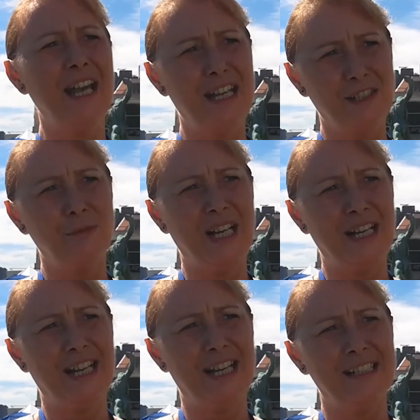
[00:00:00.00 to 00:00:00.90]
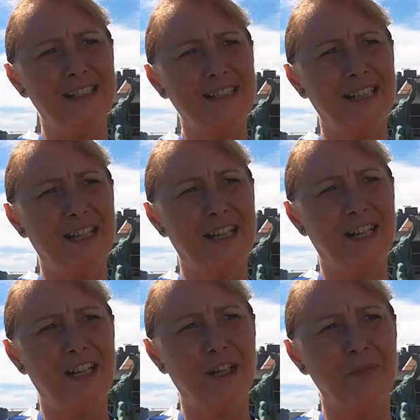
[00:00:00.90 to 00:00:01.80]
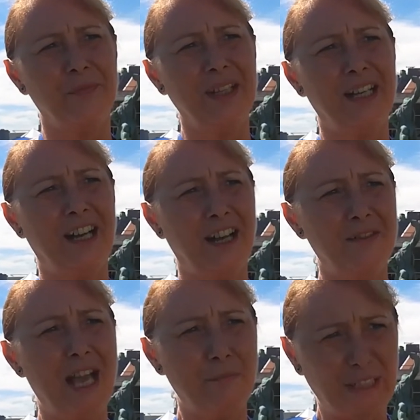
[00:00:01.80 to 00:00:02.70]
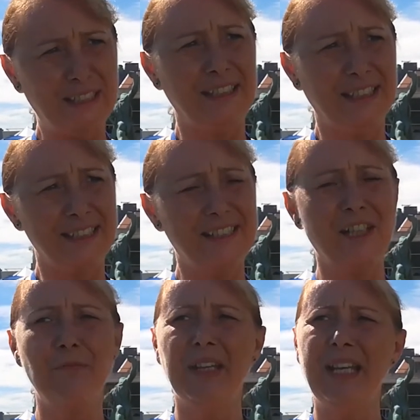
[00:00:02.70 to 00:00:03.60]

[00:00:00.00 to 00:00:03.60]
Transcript: as well as hepatitis.